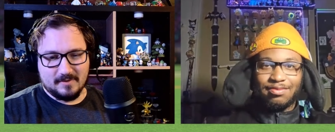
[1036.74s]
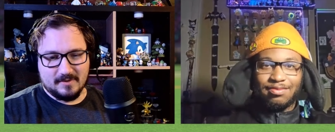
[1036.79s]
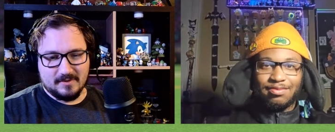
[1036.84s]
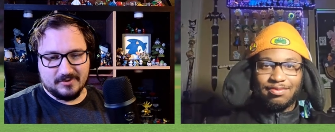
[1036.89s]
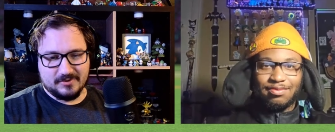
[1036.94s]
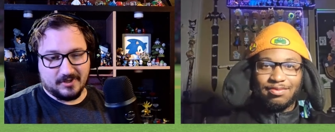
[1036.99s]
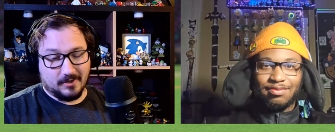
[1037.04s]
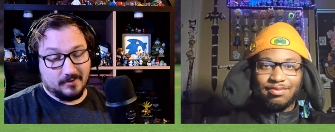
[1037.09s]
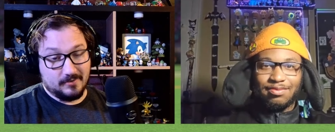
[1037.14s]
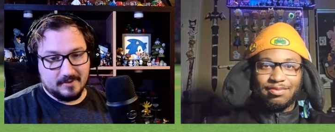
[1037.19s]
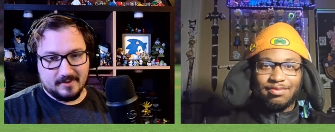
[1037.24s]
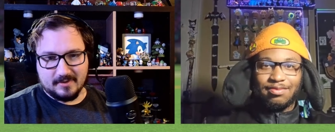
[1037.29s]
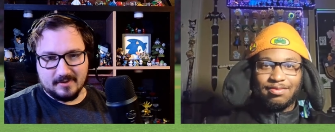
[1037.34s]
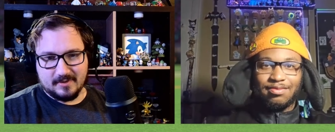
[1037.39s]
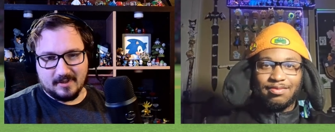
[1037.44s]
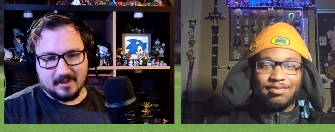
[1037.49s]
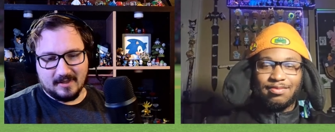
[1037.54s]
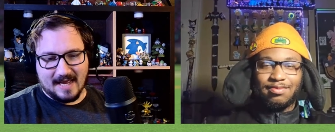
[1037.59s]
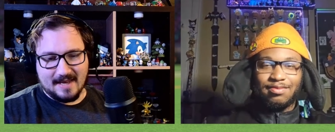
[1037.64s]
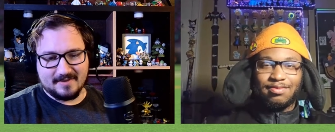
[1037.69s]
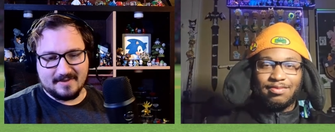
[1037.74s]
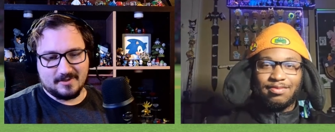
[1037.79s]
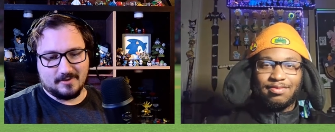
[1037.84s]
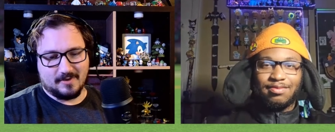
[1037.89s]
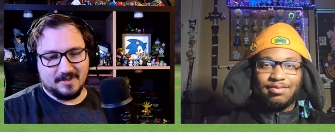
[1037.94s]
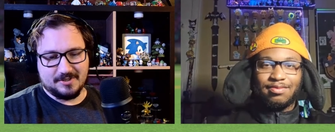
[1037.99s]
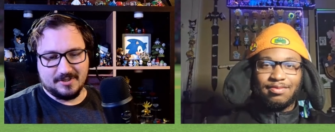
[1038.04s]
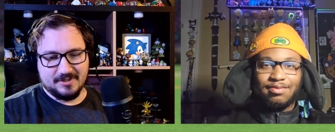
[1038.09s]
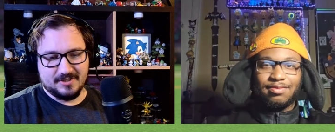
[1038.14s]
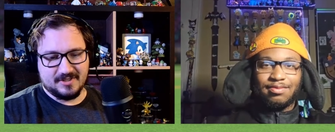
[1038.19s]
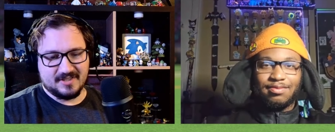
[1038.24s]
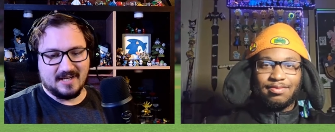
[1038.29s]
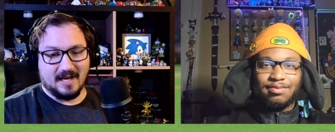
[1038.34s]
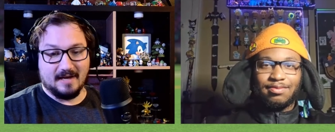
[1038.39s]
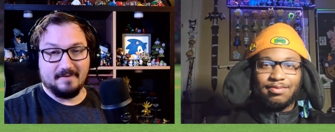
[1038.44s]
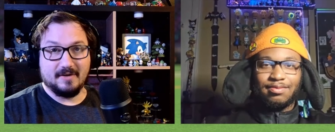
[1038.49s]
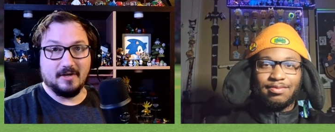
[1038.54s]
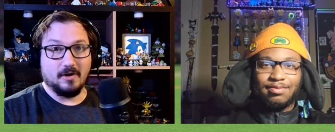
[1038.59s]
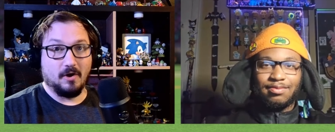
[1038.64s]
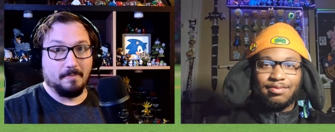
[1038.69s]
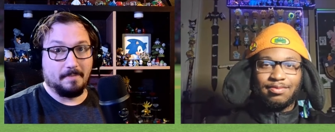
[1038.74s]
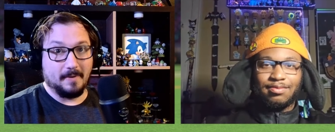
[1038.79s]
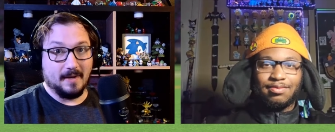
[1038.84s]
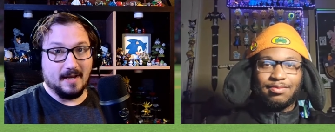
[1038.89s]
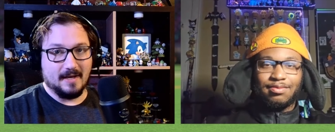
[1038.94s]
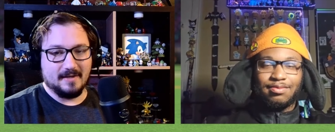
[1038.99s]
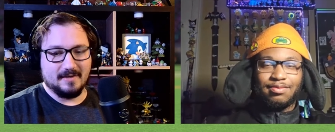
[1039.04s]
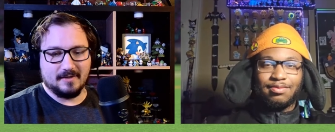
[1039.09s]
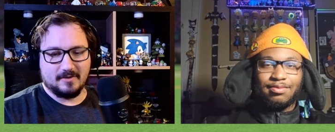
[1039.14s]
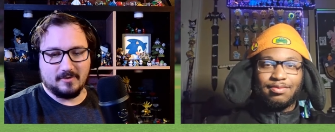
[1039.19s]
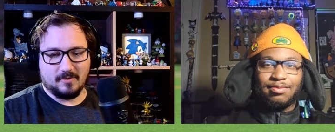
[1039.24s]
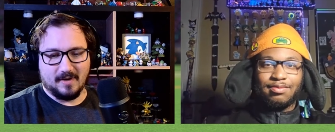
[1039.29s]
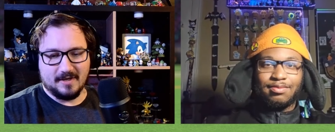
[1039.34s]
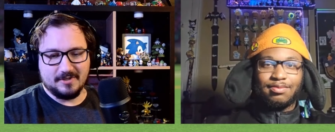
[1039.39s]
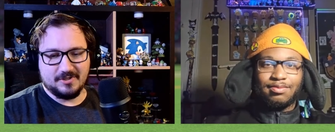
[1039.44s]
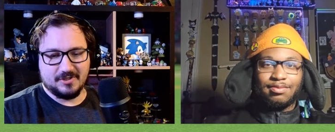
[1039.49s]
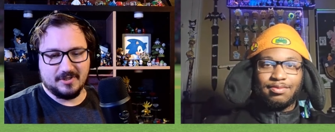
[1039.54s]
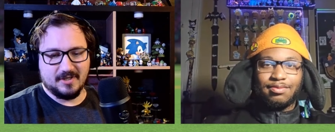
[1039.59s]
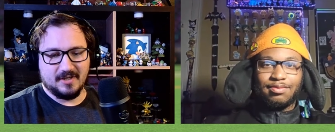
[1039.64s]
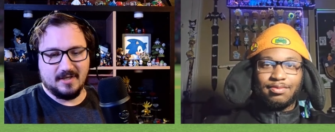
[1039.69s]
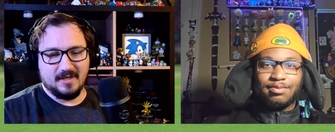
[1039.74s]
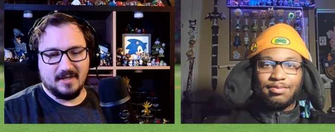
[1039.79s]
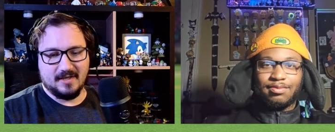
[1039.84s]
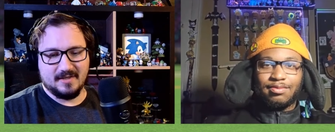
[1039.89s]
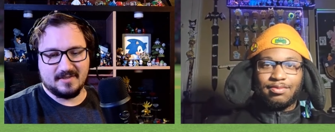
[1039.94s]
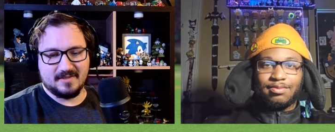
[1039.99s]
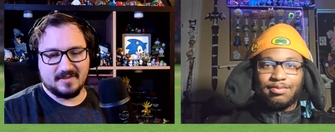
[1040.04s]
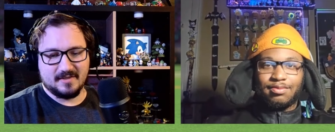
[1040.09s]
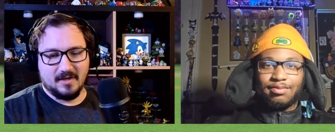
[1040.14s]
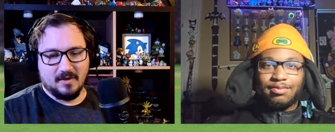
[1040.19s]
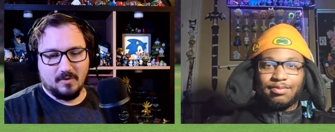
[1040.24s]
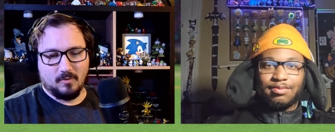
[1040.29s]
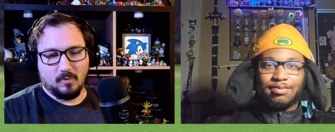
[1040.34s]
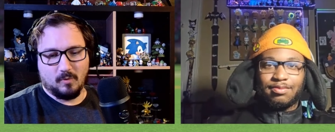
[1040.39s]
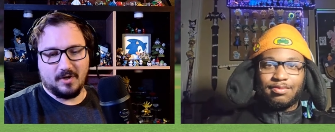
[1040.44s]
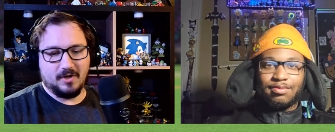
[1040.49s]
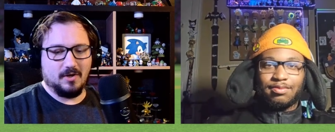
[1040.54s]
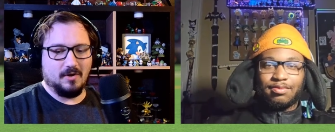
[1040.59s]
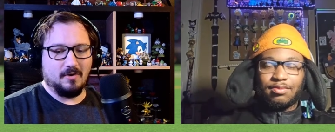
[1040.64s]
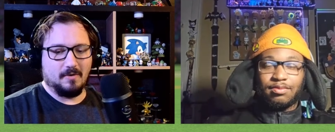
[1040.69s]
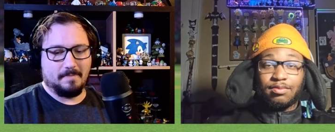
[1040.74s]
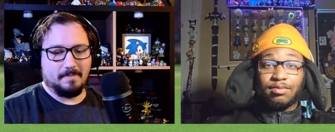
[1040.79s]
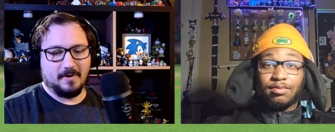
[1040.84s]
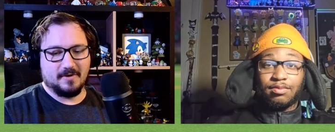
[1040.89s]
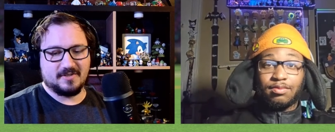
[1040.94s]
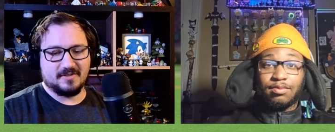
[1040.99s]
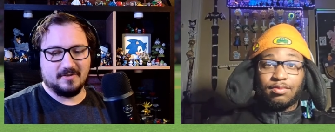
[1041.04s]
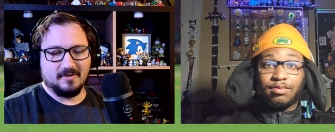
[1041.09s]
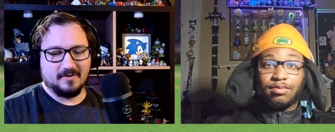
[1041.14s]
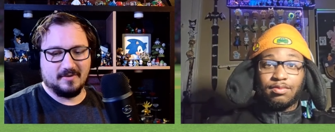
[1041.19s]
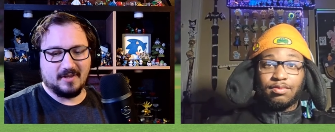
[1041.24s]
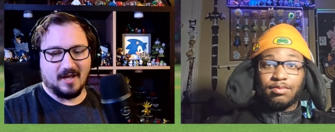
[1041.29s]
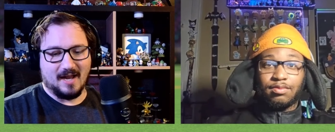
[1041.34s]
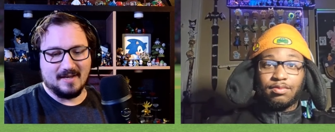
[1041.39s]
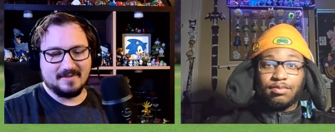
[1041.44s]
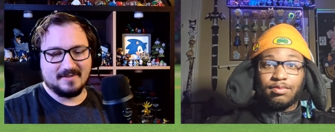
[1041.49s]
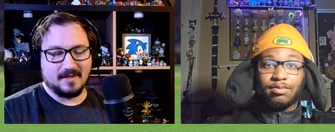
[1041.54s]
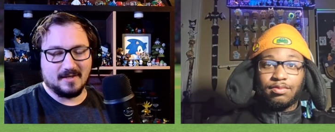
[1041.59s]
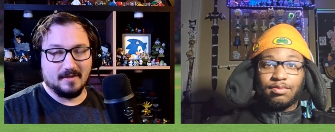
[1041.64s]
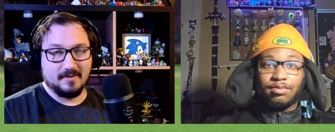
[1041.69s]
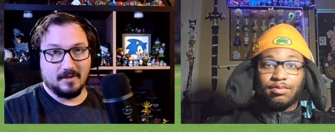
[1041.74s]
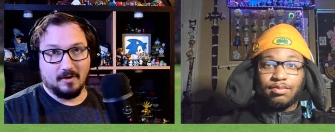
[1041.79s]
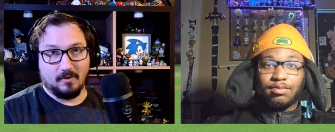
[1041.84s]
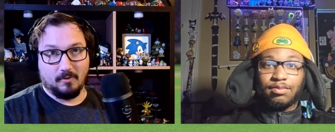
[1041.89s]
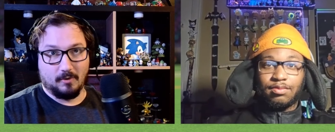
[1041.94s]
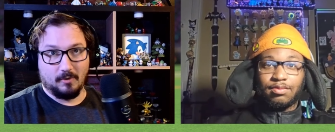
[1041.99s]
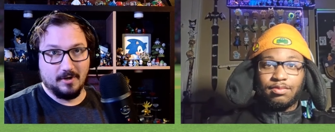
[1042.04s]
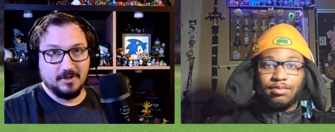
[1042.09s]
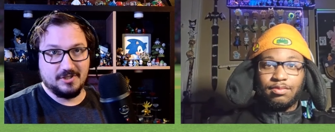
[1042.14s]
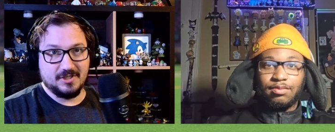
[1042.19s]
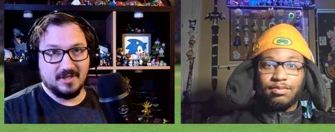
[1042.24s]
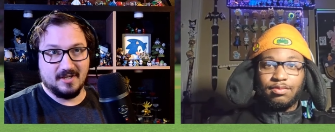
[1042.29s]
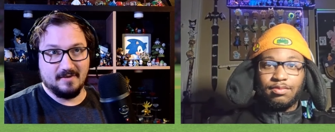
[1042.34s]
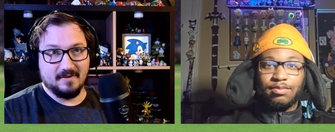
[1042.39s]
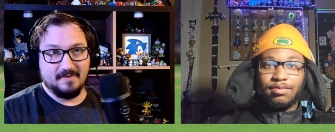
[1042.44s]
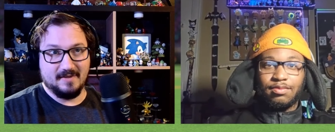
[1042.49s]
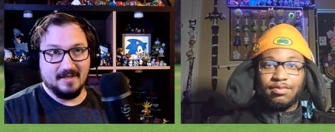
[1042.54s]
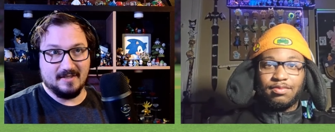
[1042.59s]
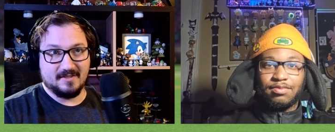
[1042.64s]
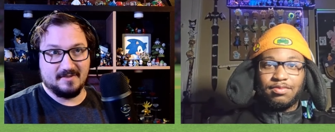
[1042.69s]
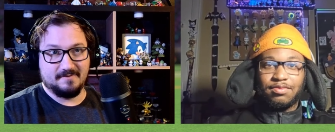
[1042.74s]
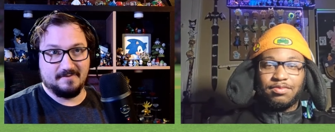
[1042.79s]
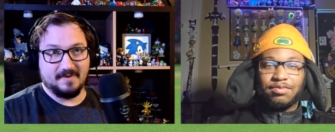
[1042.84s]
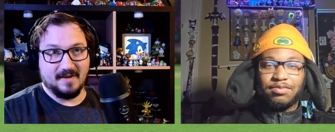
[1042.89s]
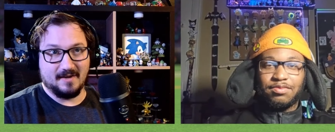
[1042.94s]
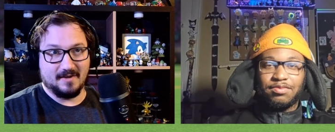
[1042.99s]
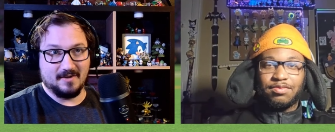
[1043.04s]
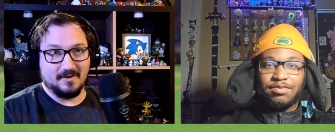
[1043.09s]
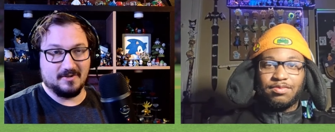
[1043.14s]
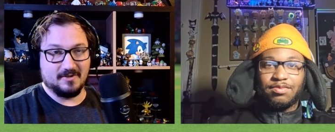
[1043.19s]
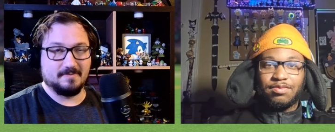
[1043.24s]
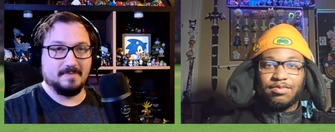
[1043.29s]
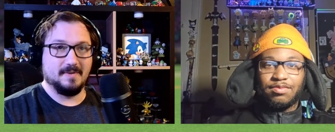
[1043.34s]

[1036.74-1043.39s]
Speaker 1: So the last question is just kind of an open-ended question. It's what are your personal thoughts on the origin of these figures?